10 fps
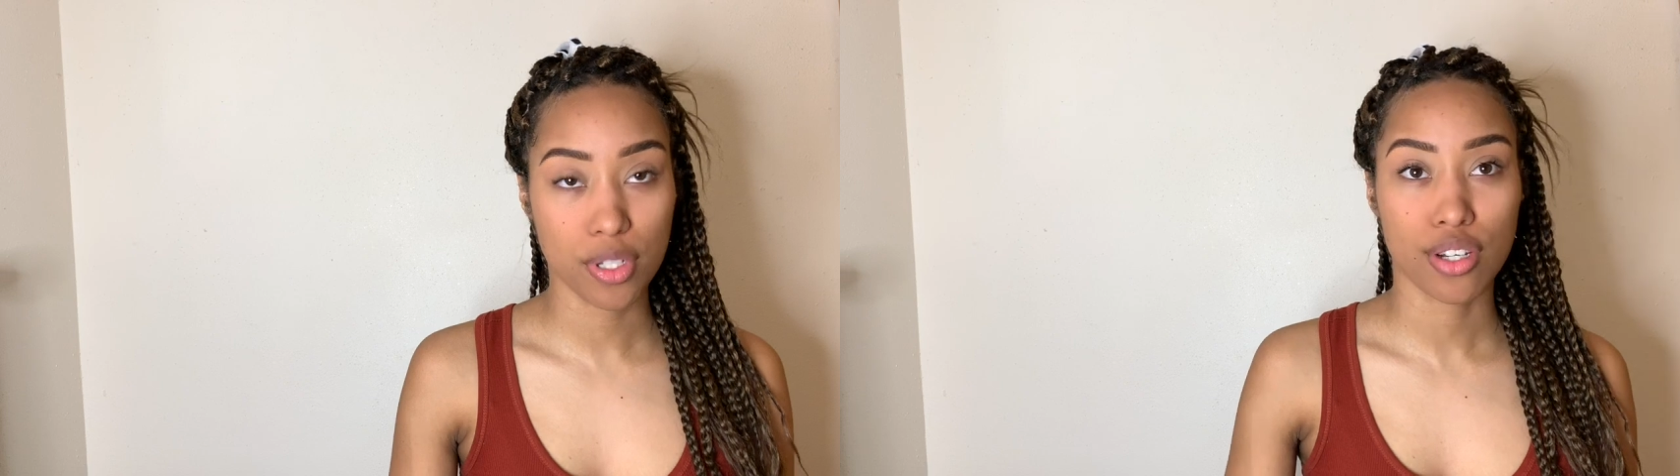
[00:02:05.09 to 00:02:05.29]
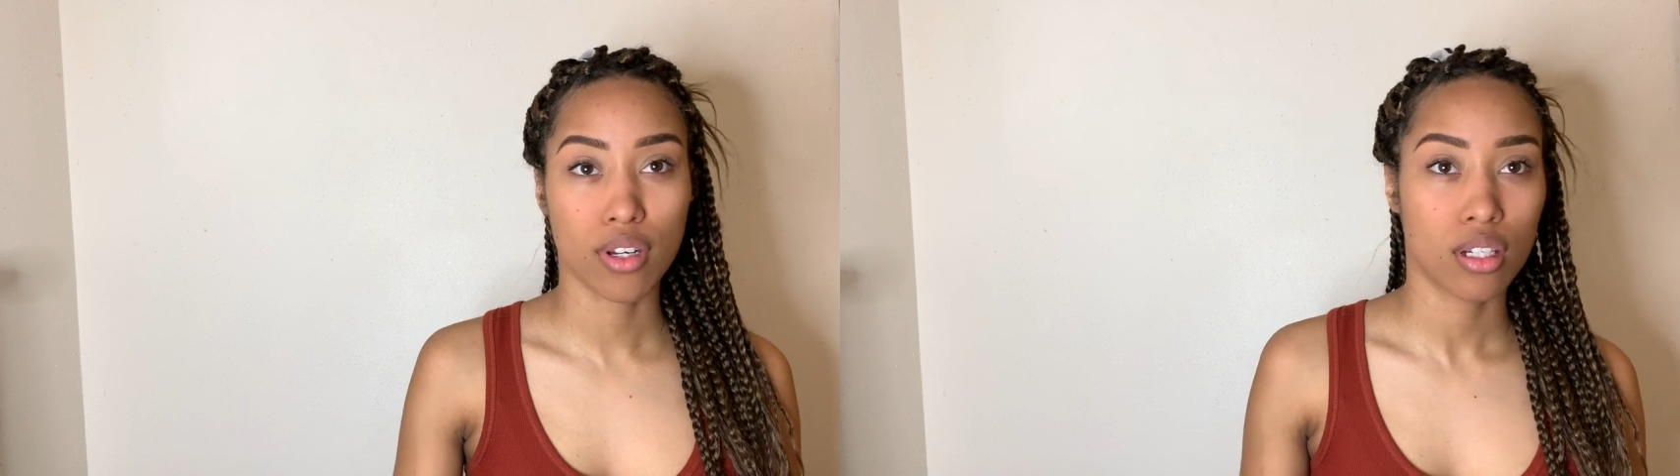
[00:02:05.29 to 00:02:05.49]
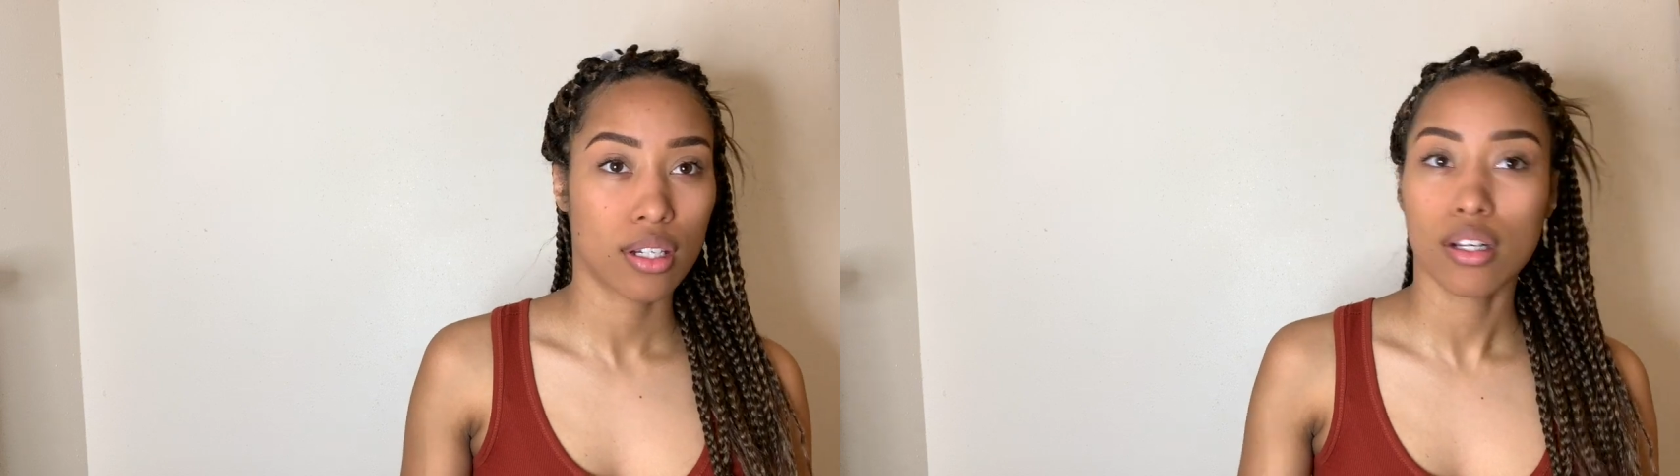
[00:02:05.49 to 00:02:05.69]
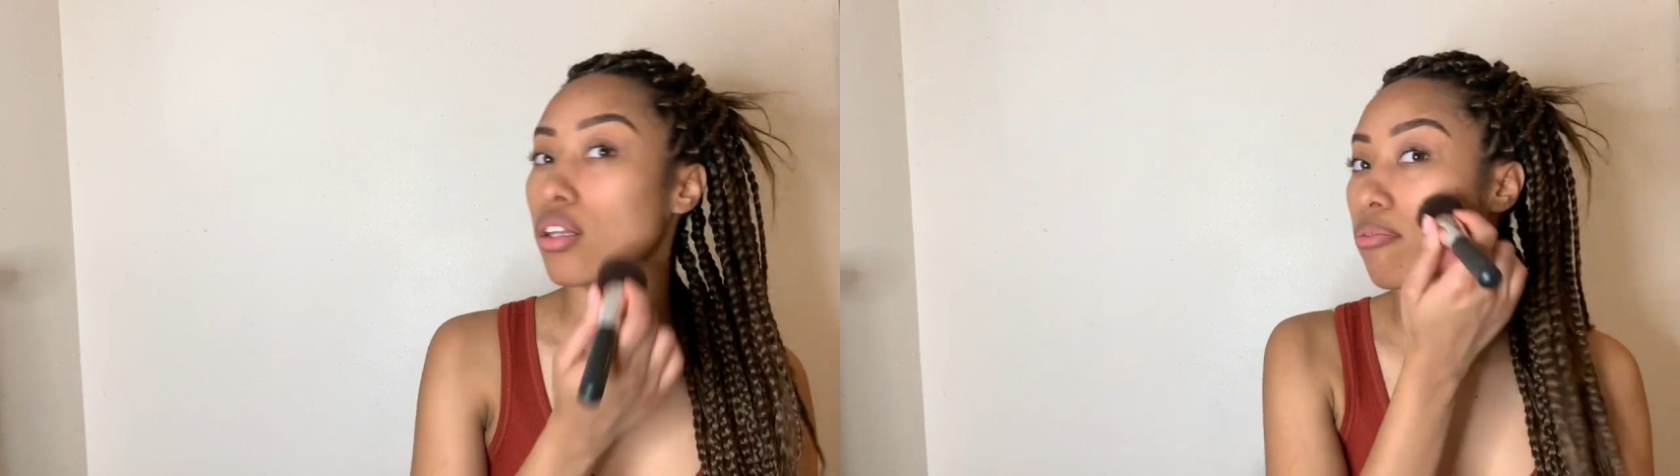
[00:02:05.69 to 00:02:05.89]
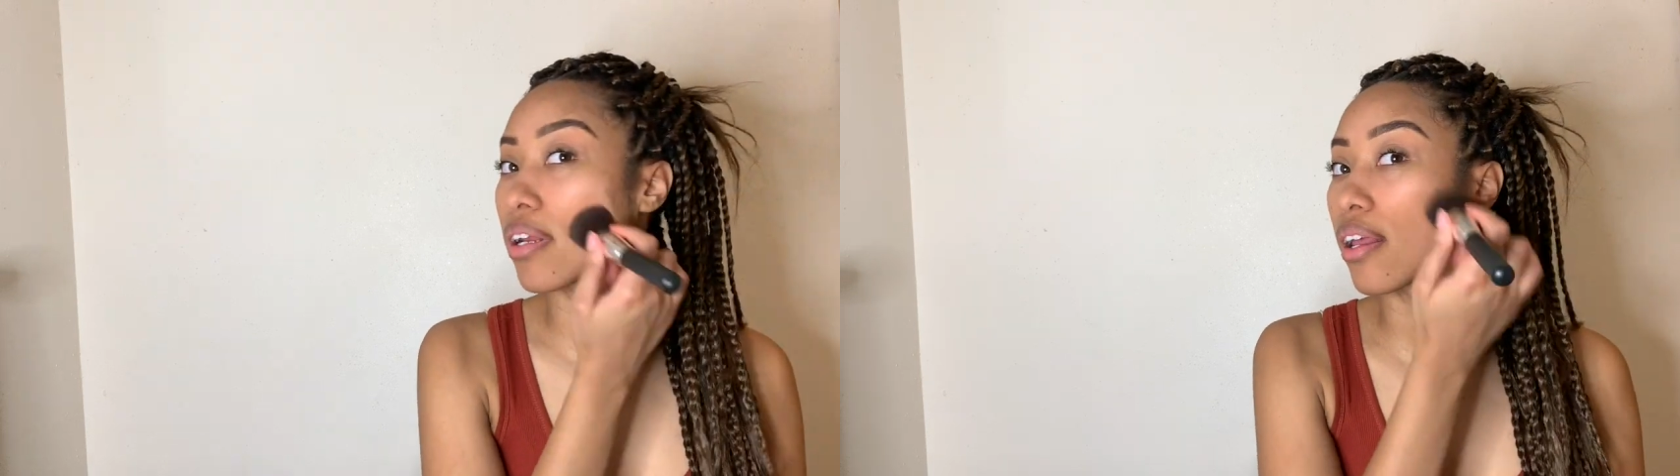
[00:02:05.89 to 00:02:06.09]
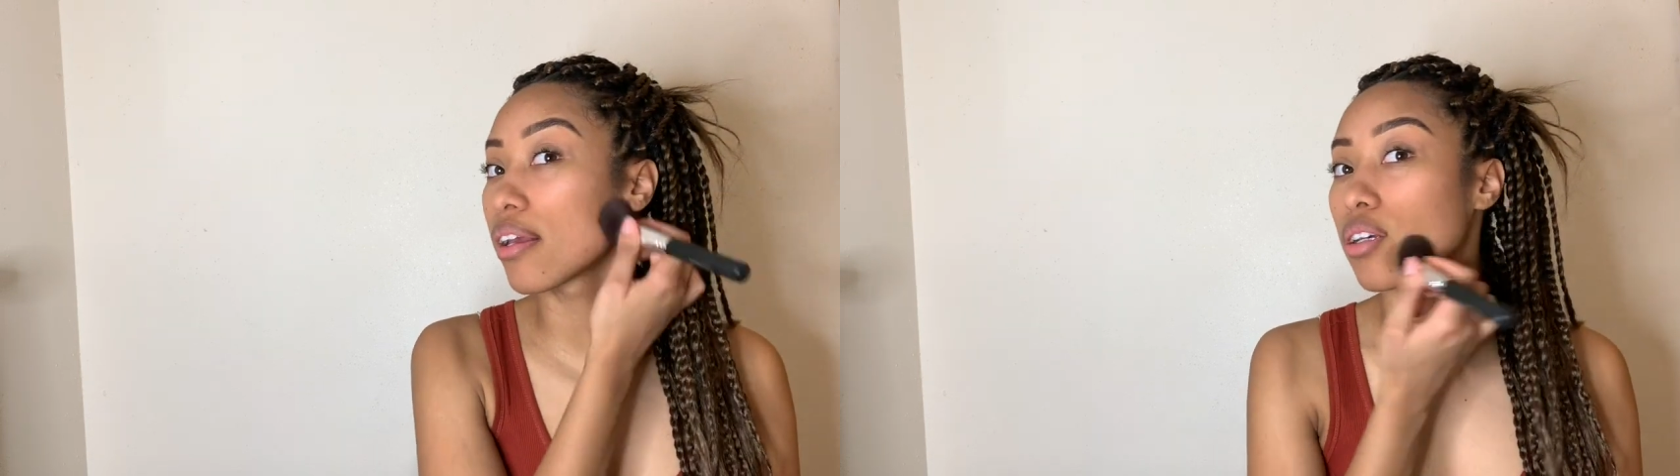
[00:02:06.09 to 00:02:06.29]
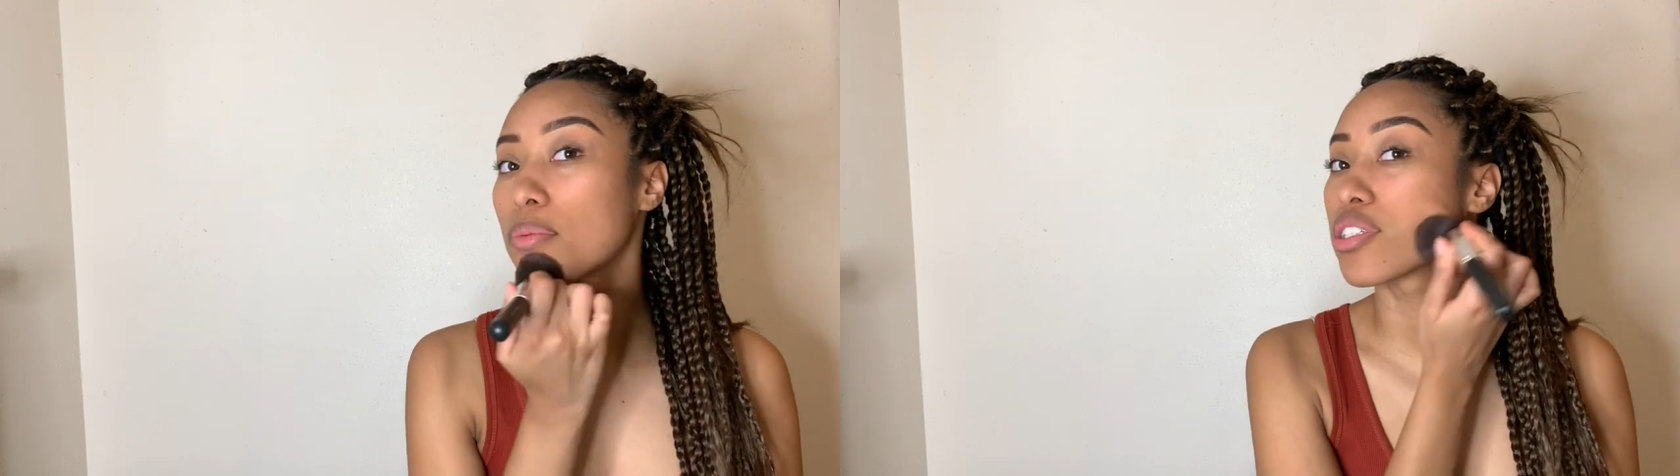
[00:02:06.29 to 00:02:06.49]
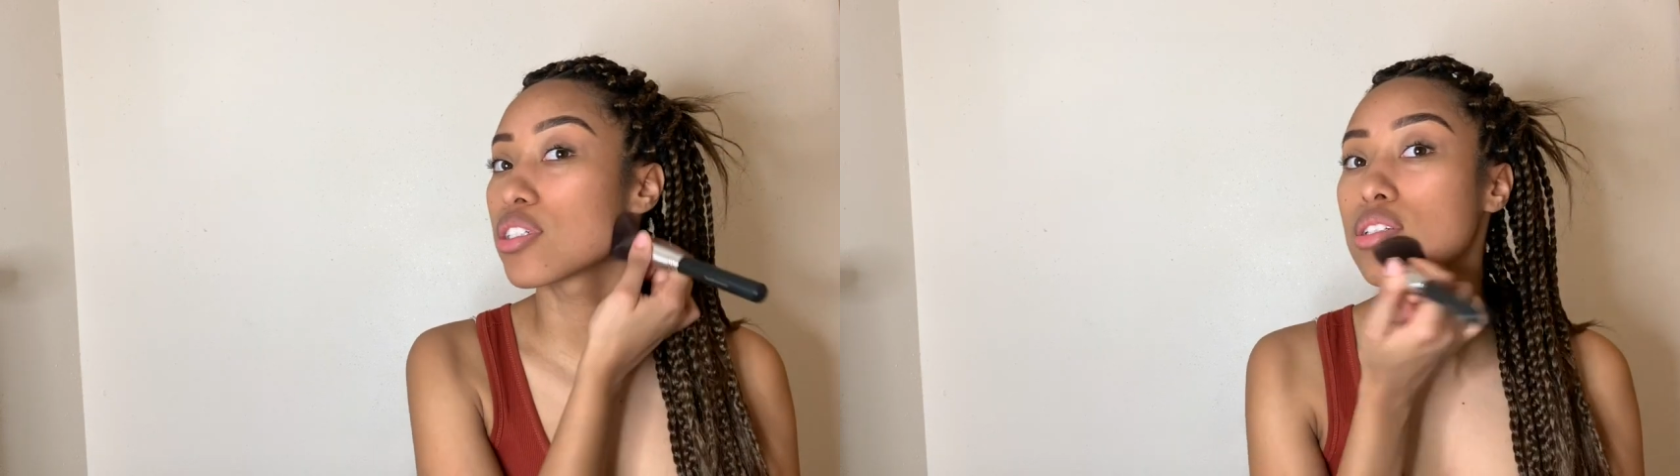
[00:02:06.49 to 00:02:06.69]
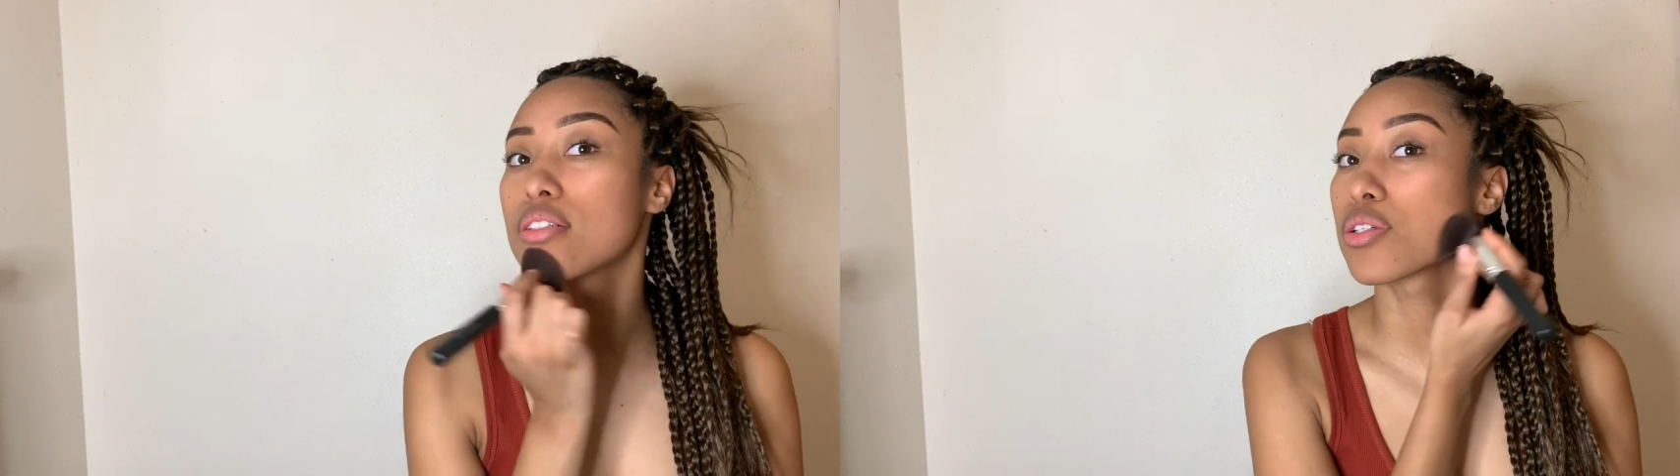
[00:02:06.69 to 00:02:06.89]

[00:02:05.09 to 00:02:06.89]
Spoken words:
goodness gracious, look at my chest.